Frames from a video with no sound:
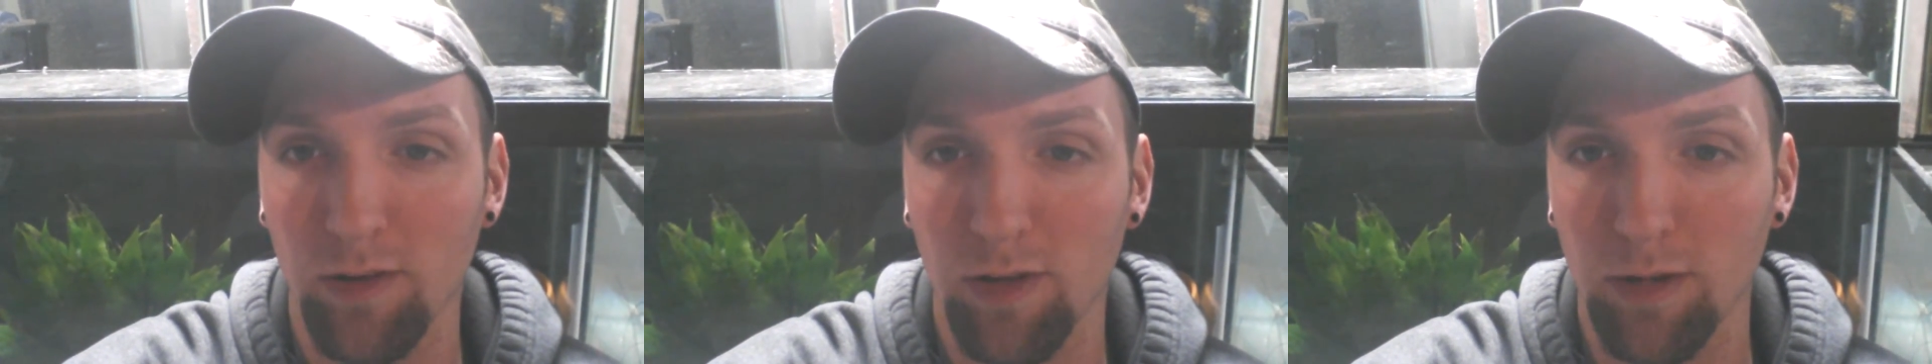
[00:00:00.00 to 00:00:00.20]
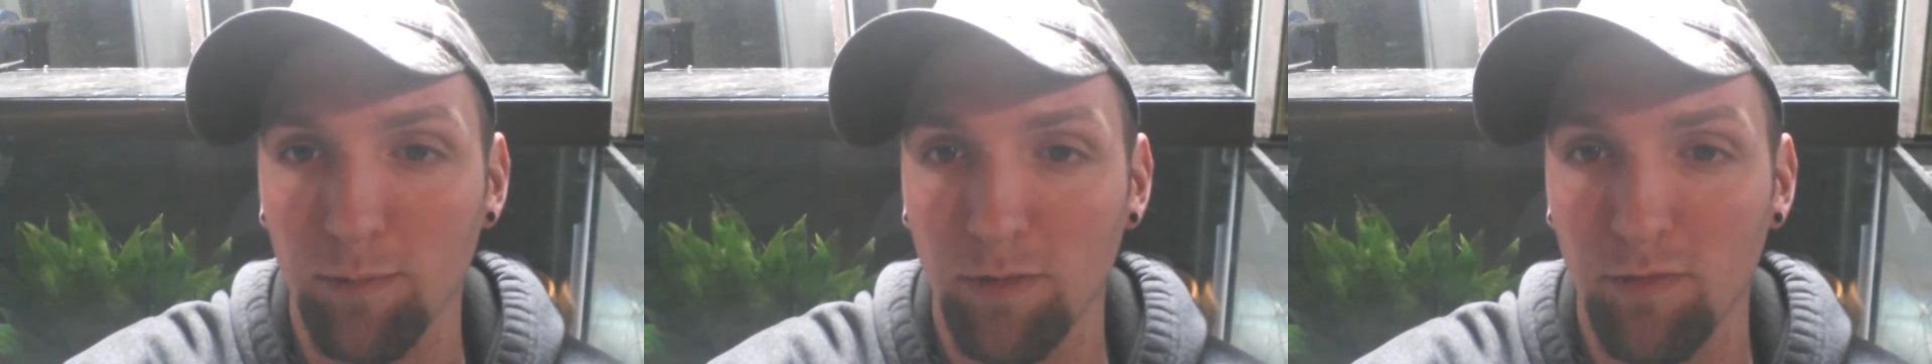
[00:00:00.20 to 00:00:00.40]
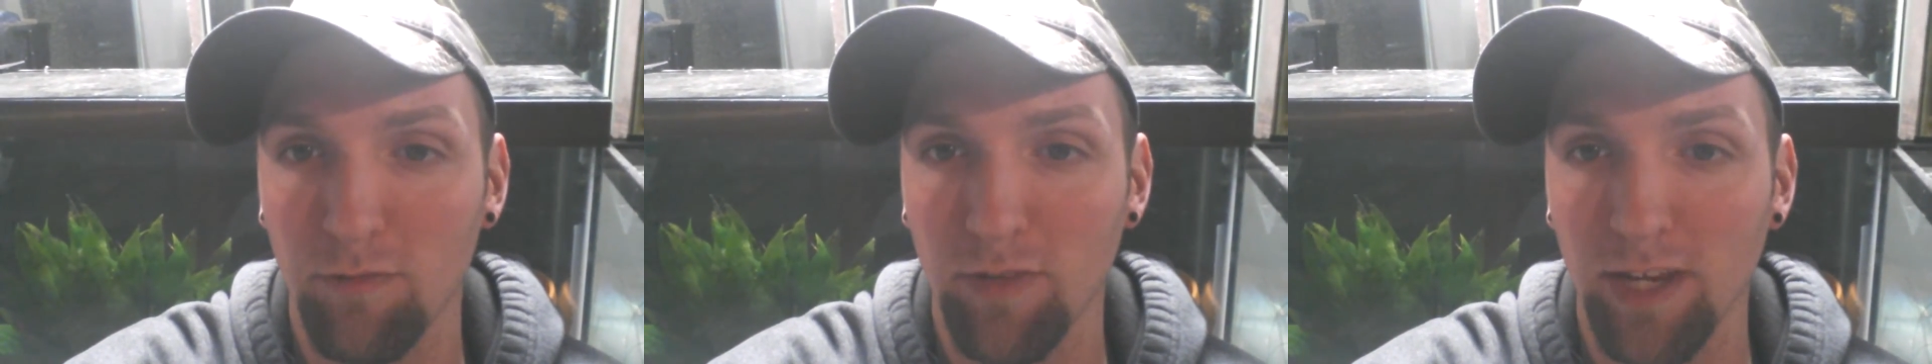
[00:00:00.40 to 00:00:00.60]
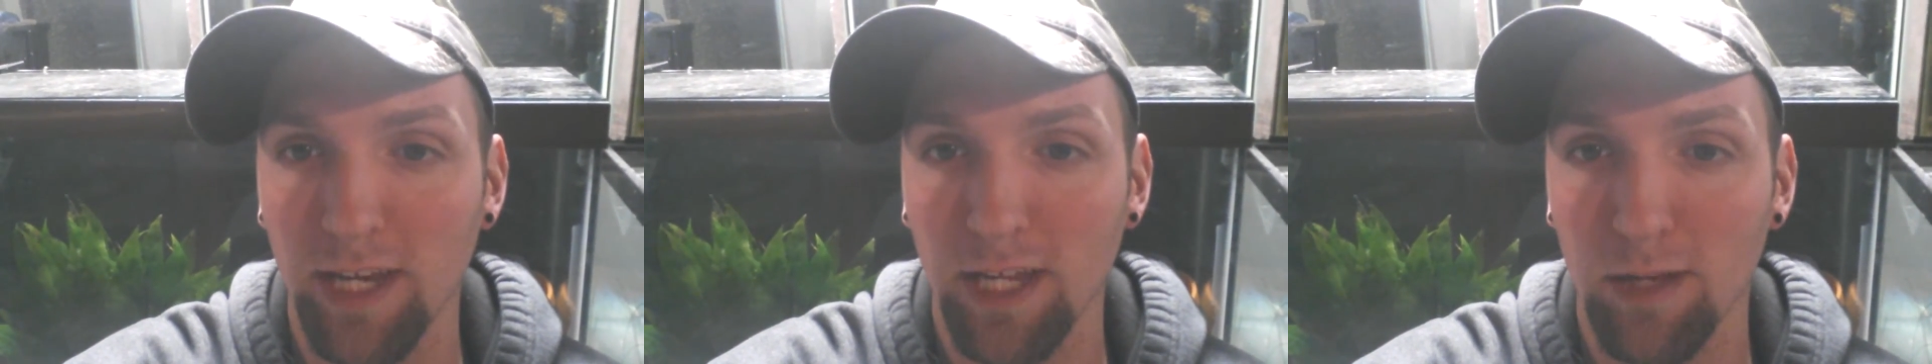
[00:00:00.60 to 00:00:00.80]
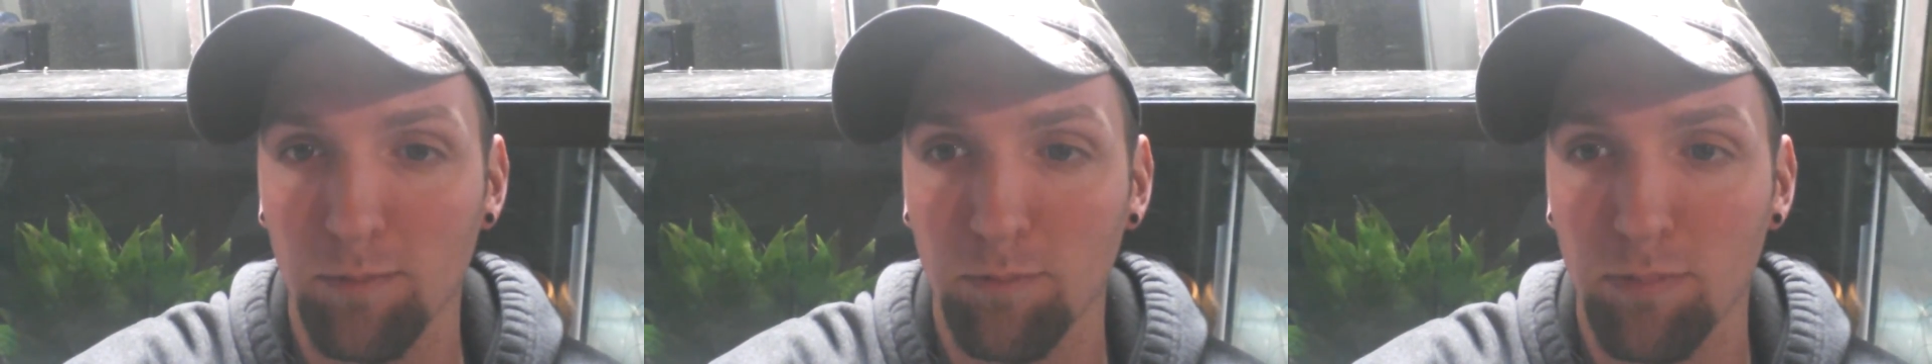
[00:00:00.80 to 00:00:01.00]
You're going to be
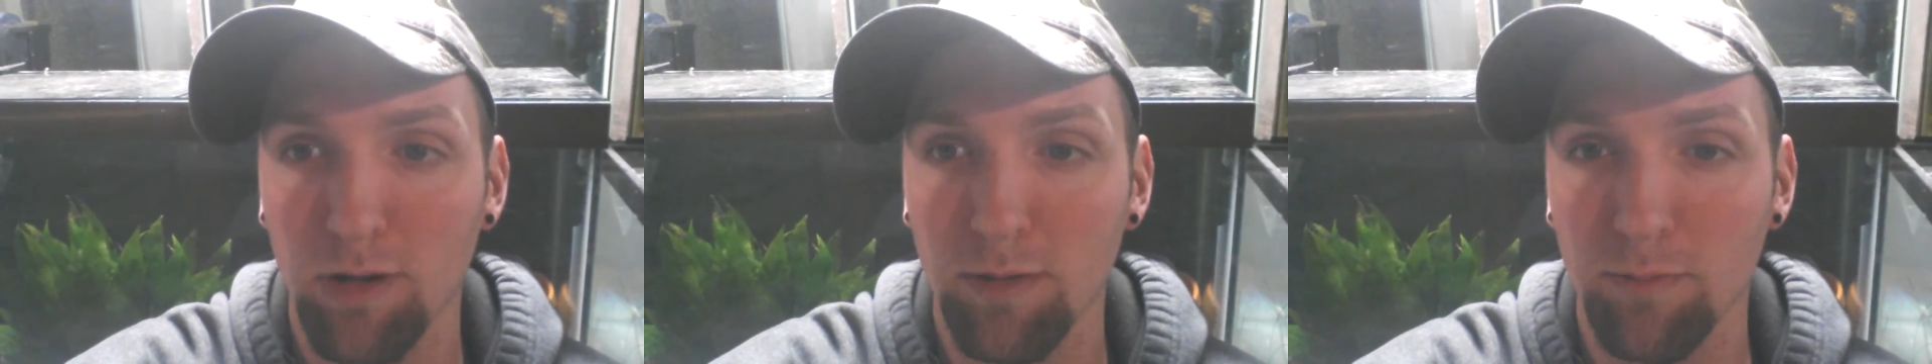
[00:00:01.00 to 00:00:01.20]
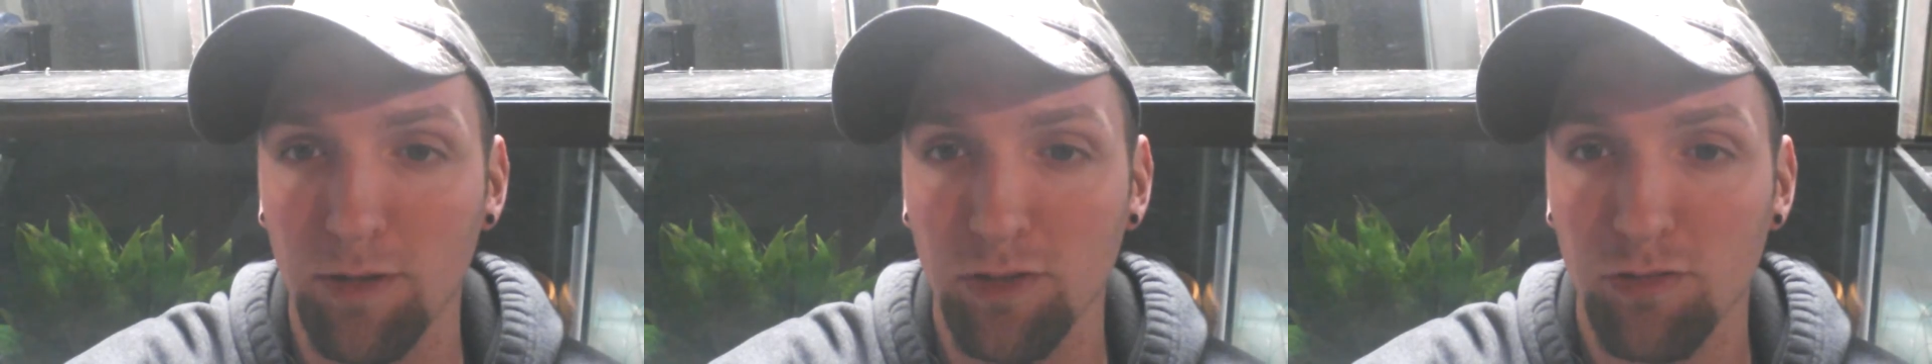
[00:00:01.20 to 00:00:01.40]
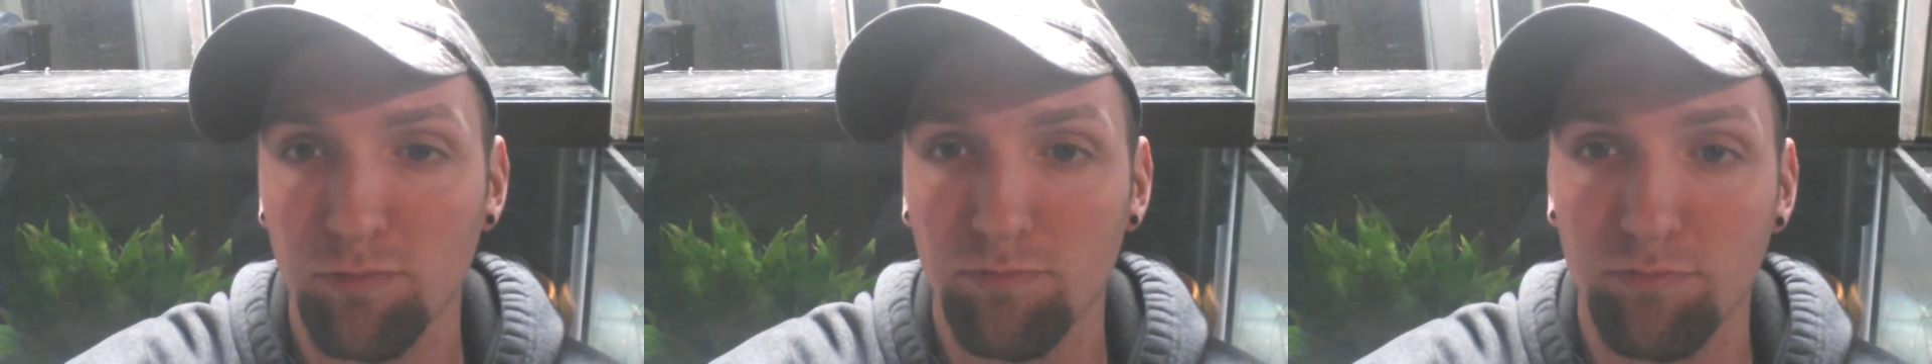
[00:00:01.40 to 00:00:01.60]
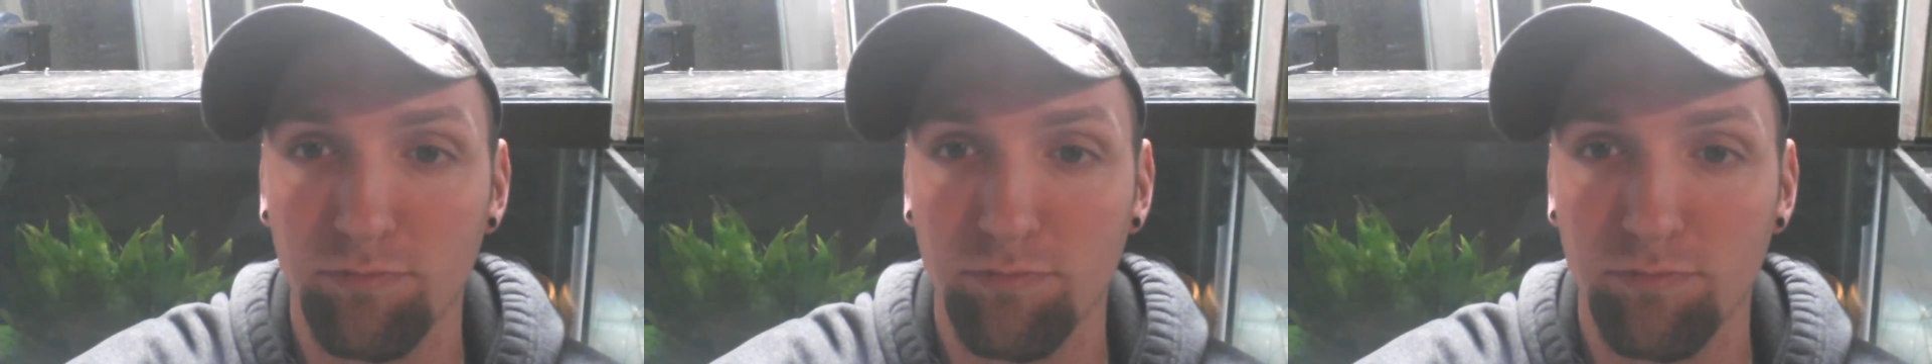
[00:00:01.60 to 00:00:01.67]
feeding them pretty much